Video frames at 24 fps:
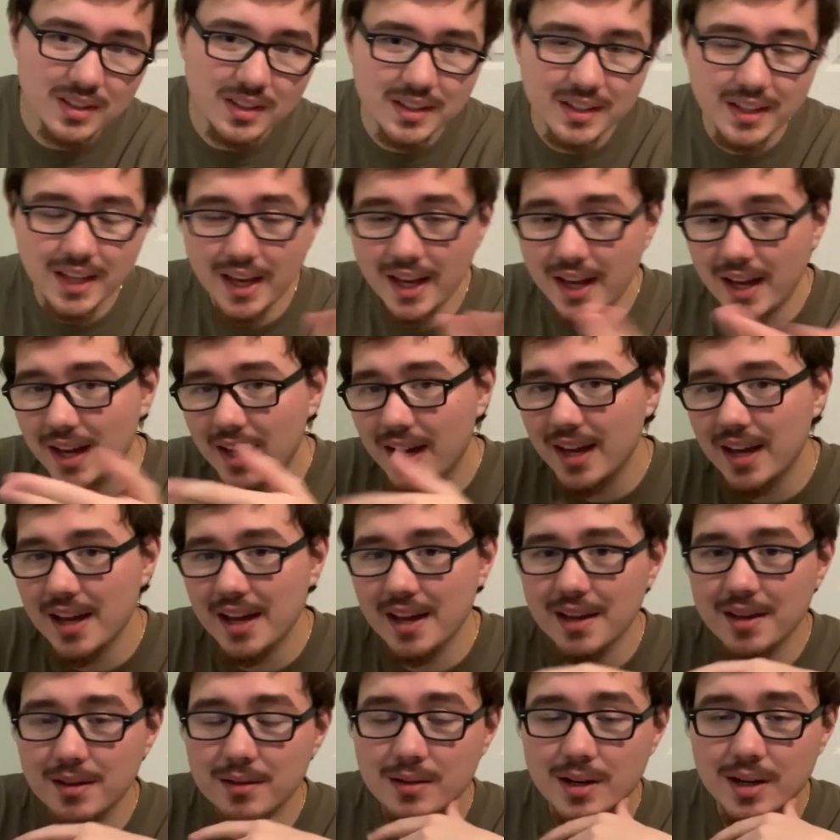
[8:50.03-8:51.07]
Yeah,
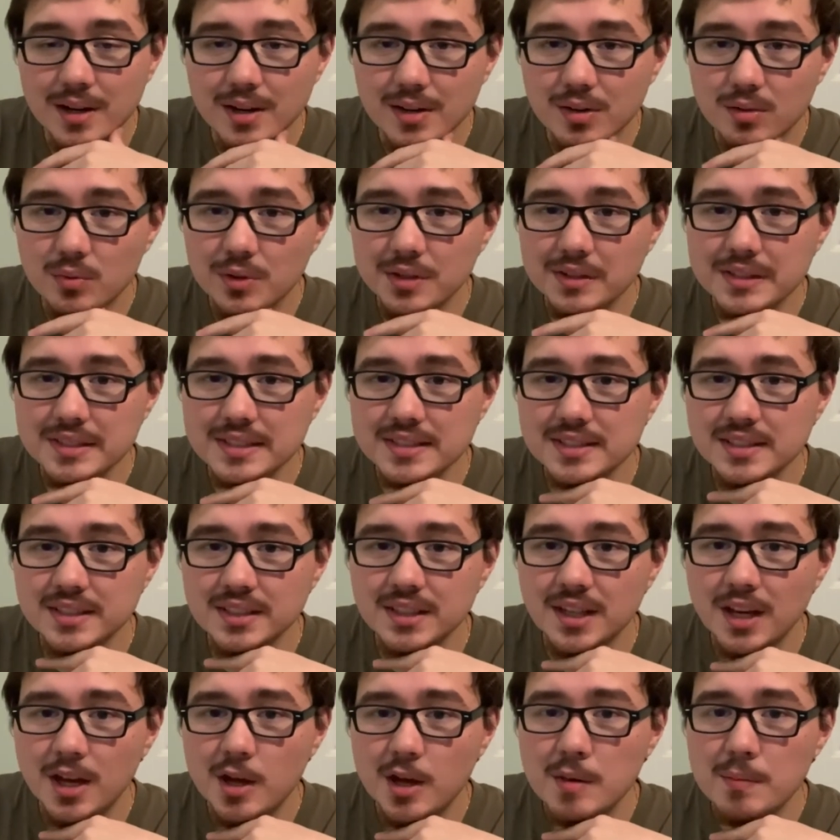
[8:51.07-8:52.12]
I don't really
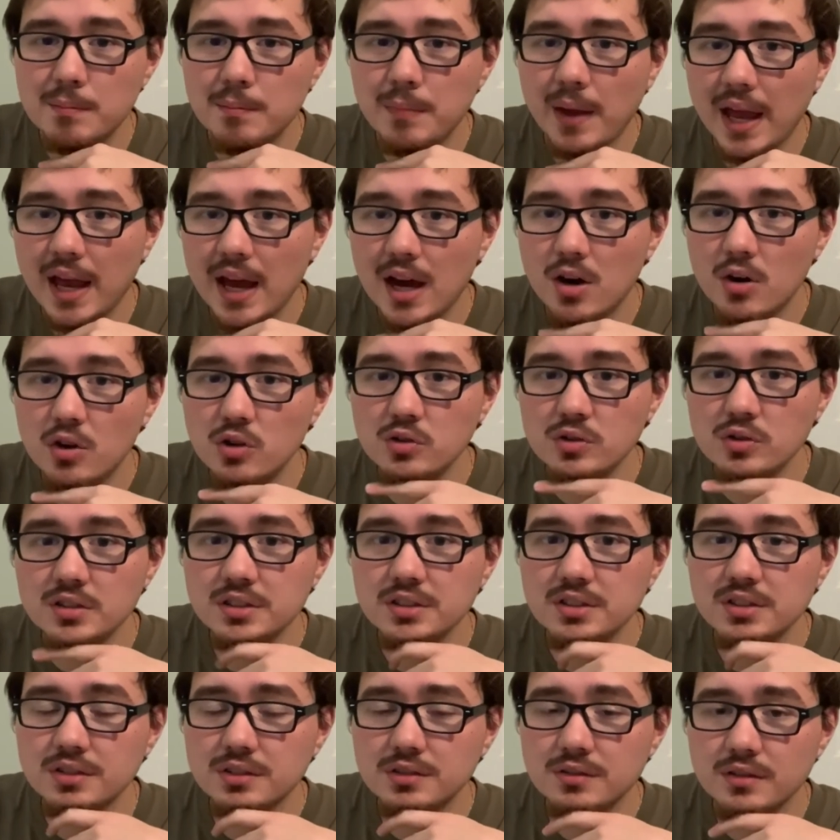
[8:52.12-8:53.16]
see
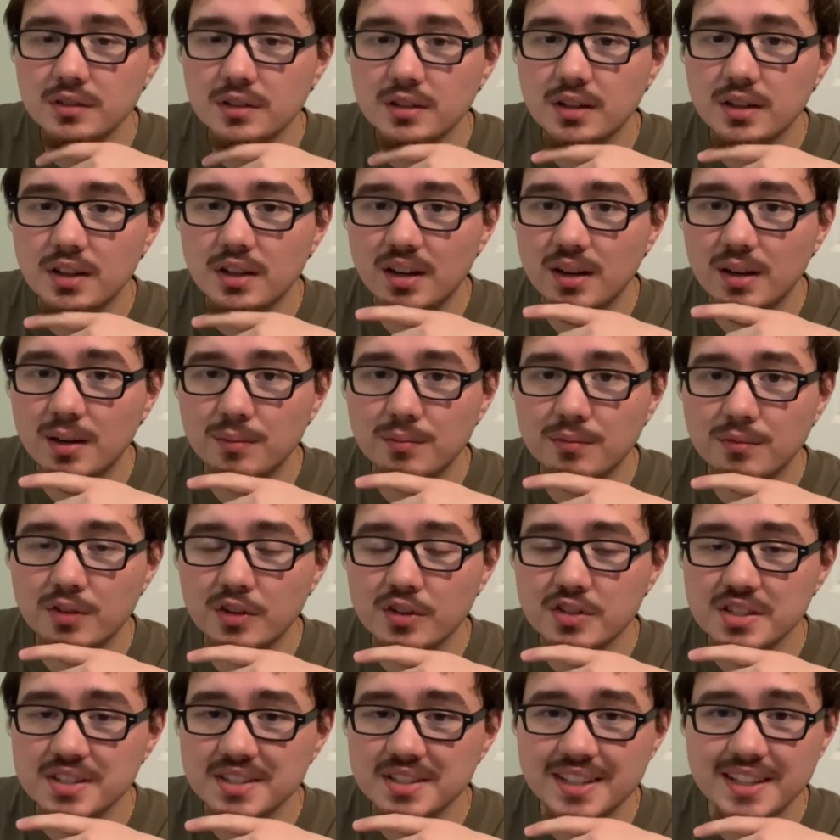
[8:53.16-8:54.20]
pound
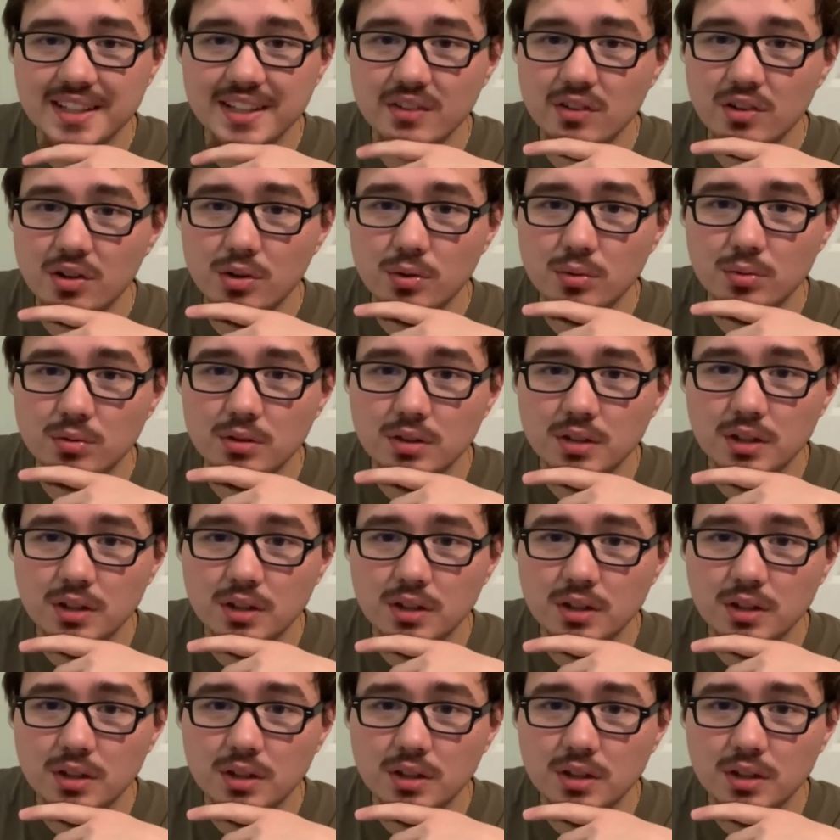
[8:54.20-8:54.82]
versus kilo.